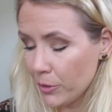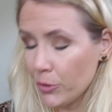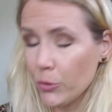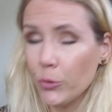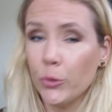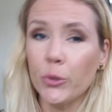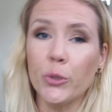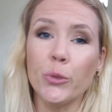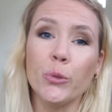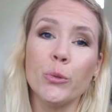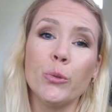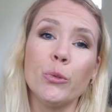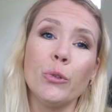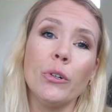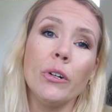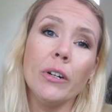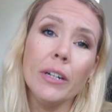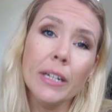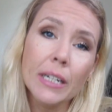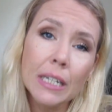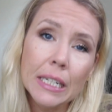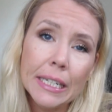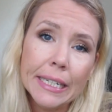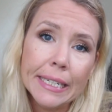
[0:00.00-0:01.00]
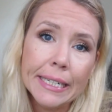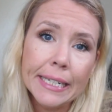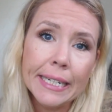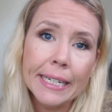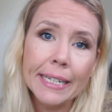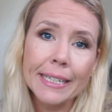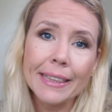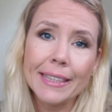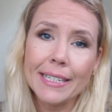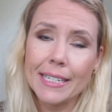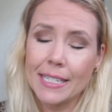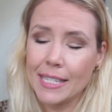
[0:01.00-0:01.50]
do you really
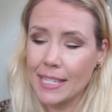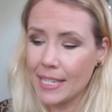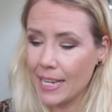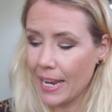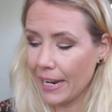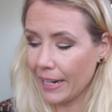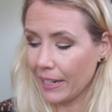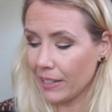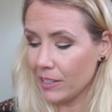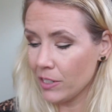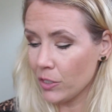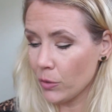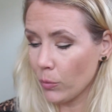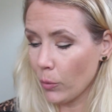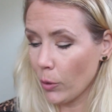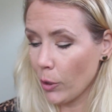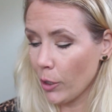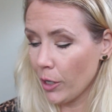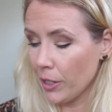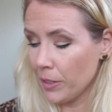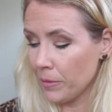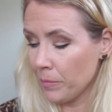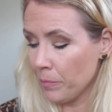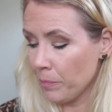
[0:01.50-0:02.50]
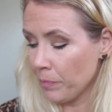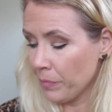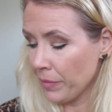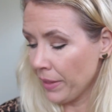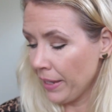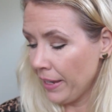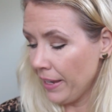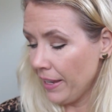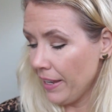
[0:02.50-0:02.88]
need the second one?